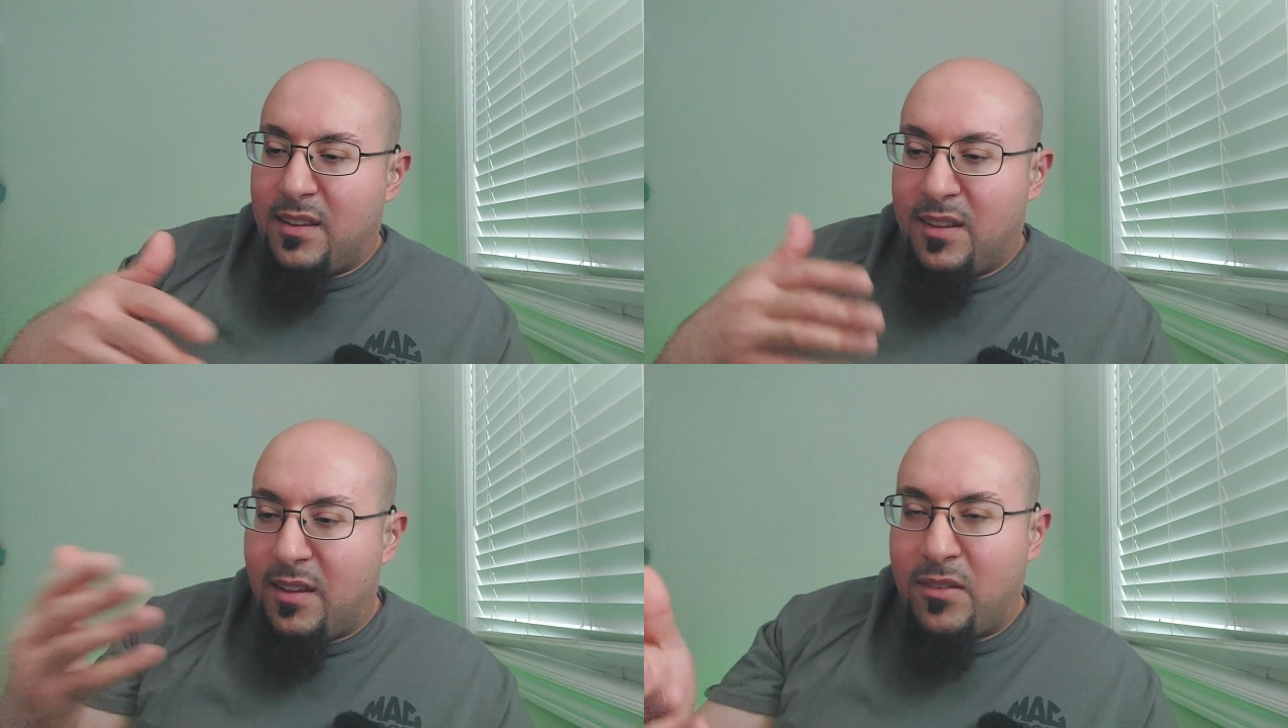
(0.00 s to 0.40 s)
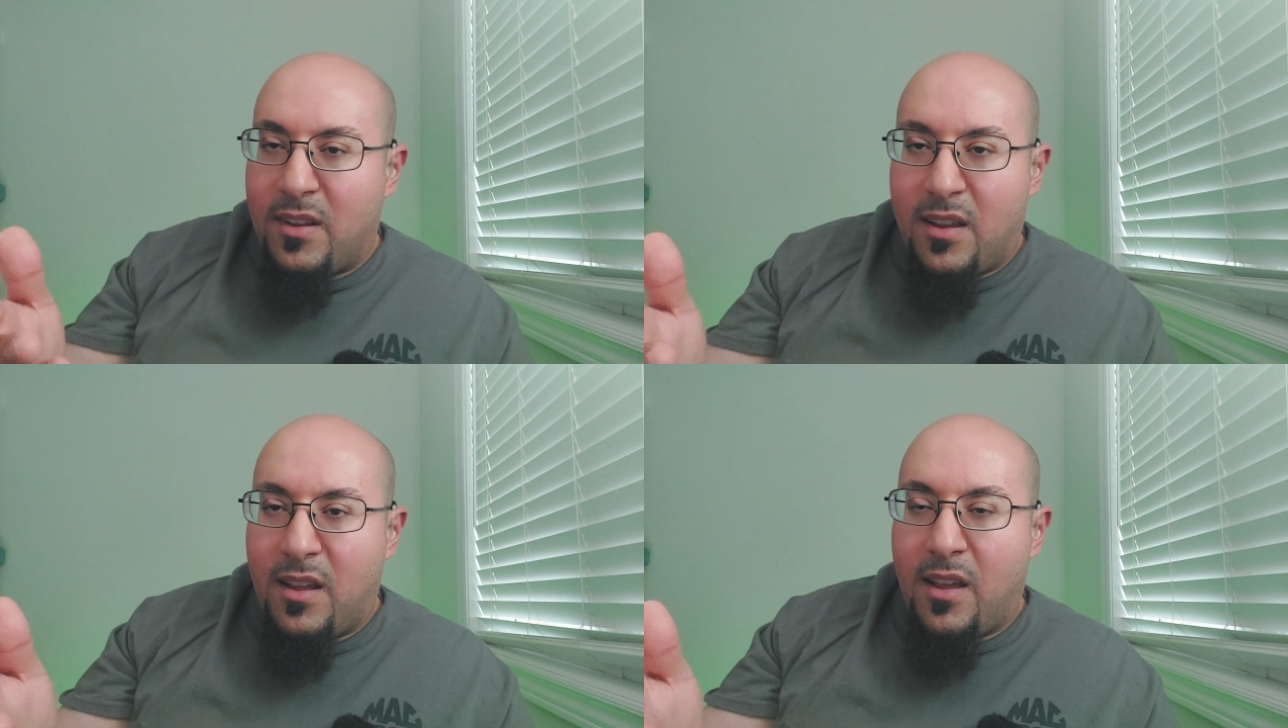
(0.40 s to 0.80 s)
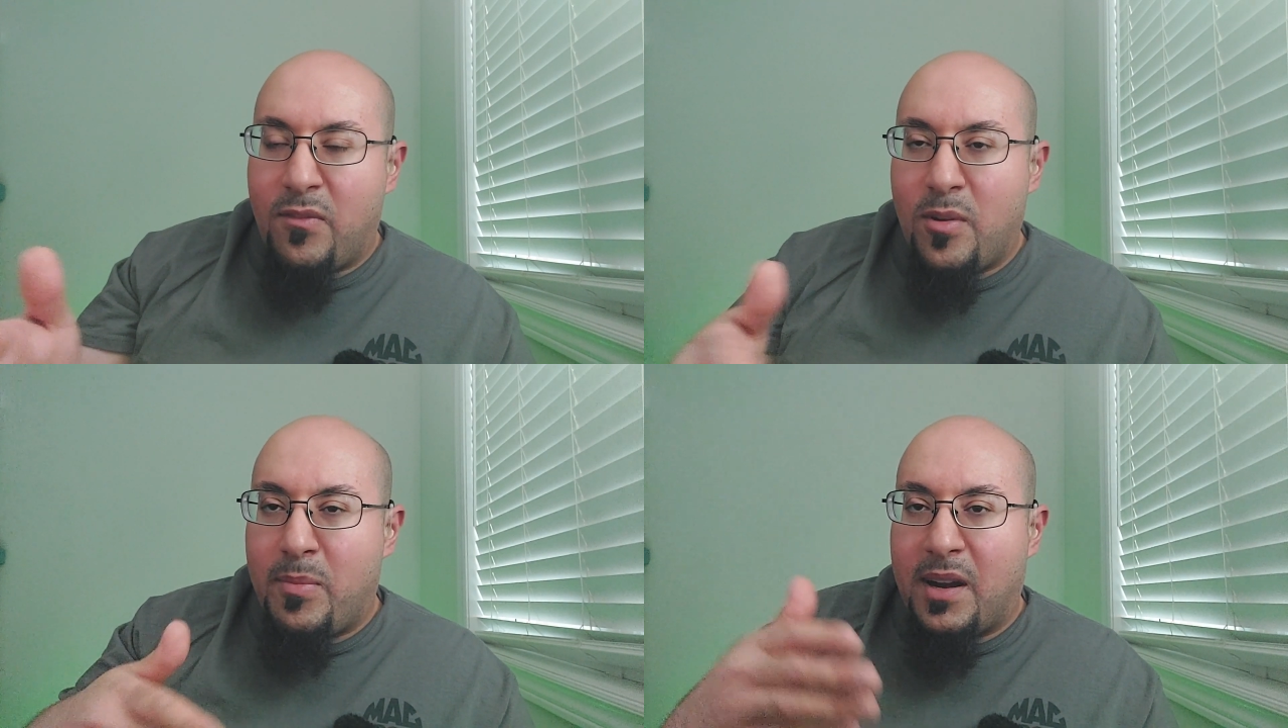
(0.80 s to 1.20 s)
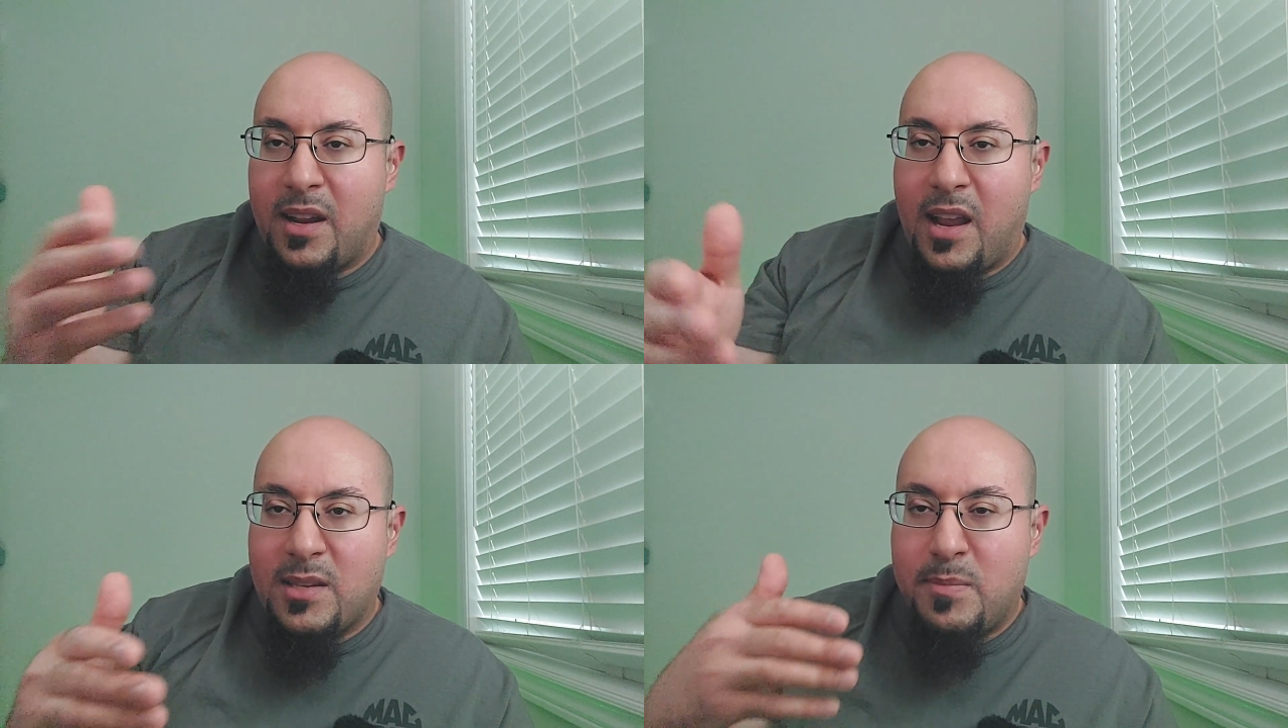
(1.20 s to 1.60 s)
Everybody
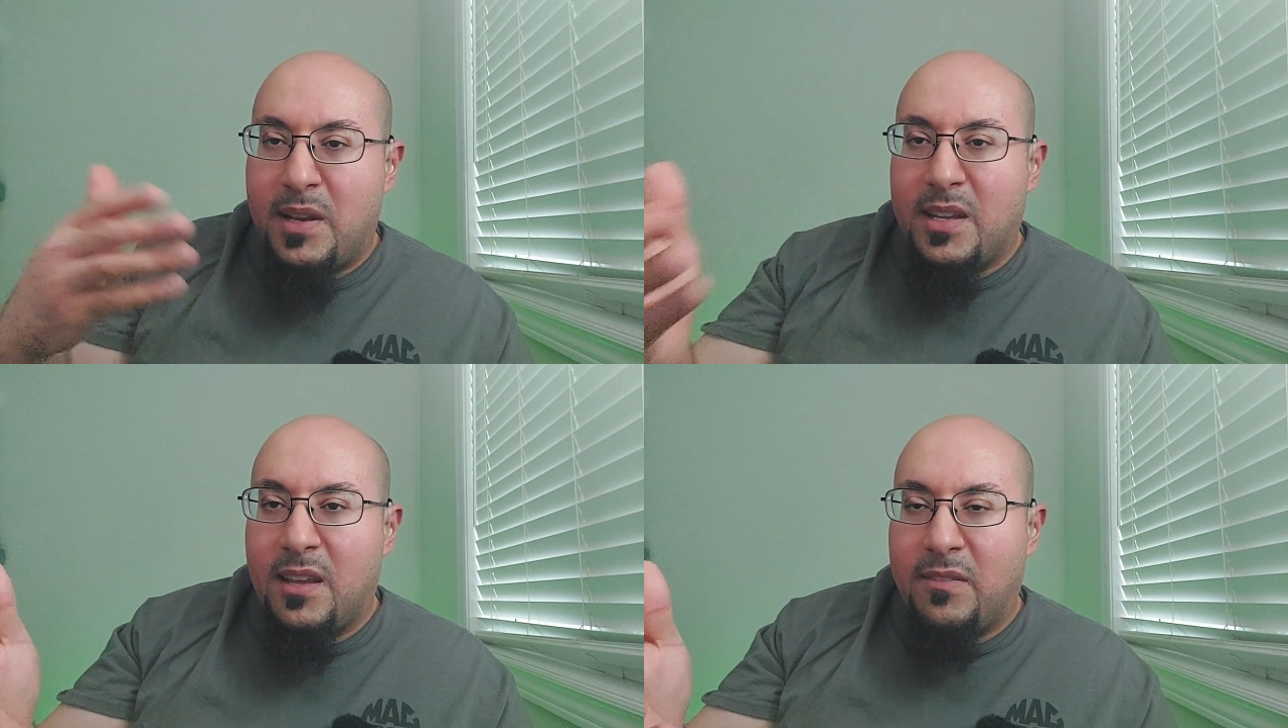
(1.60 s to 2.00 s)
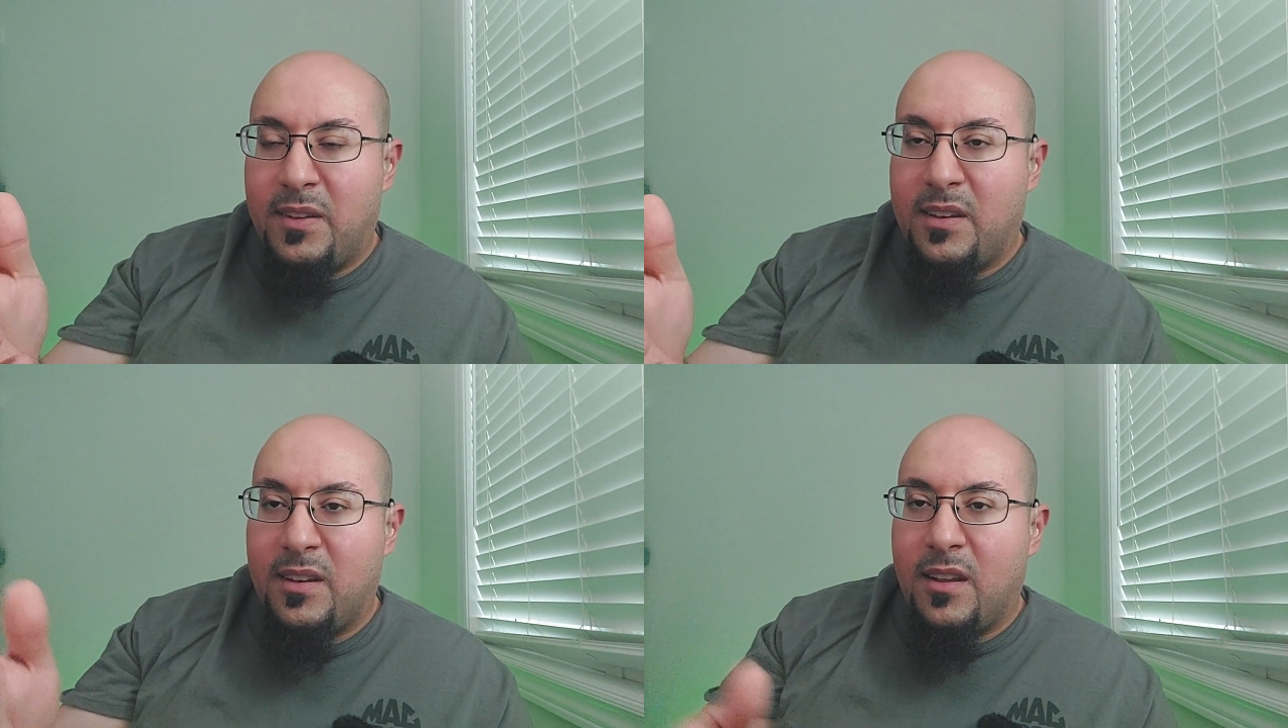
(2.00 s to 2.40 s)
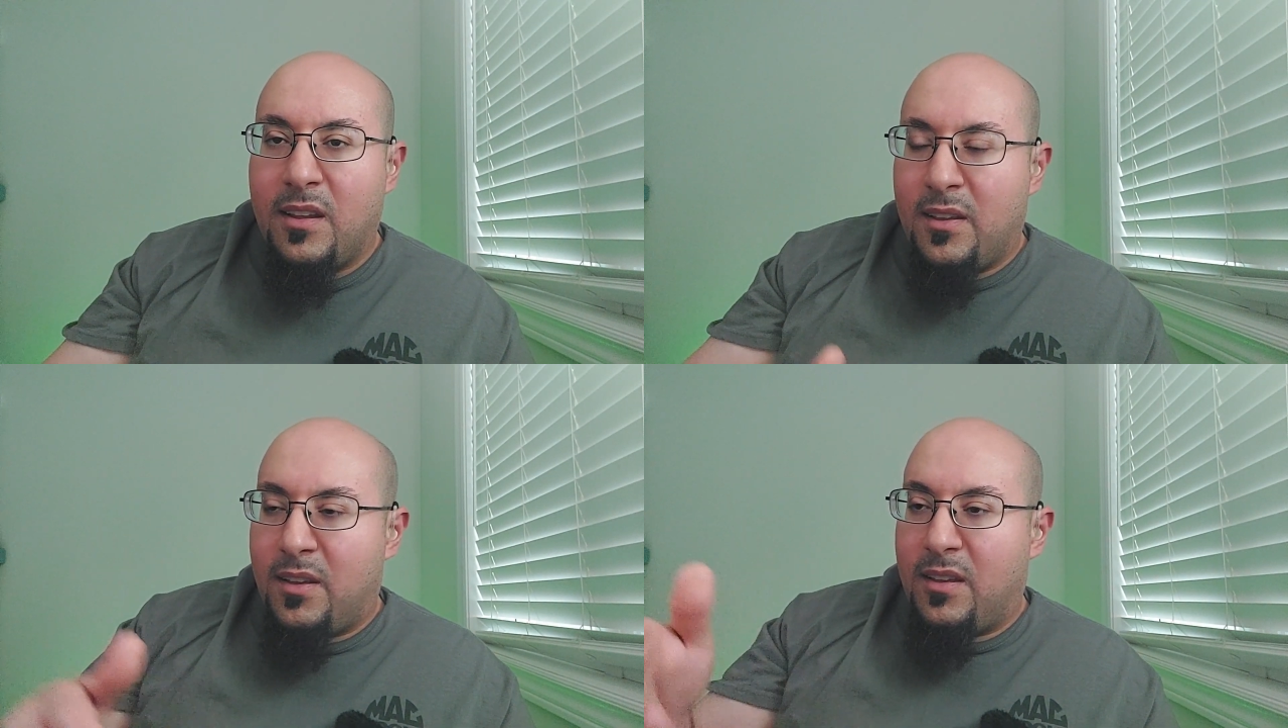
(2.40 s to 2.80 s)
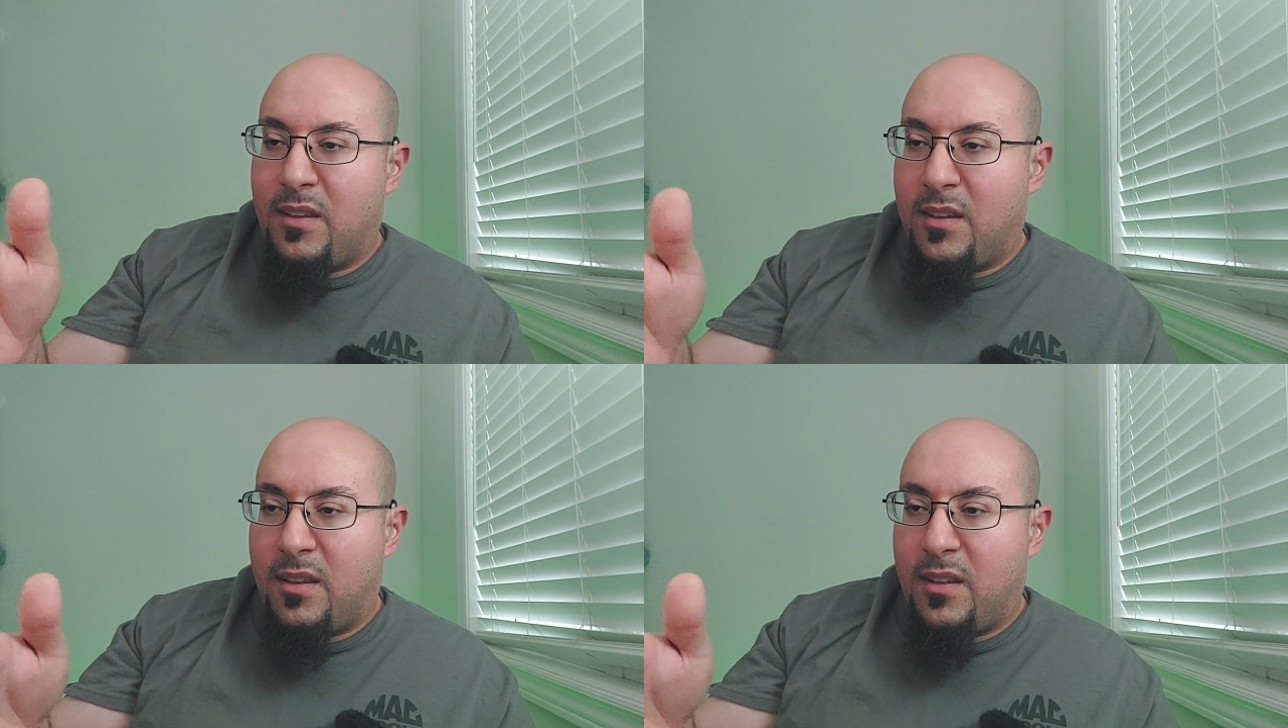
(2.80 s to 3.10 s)
has been given uh,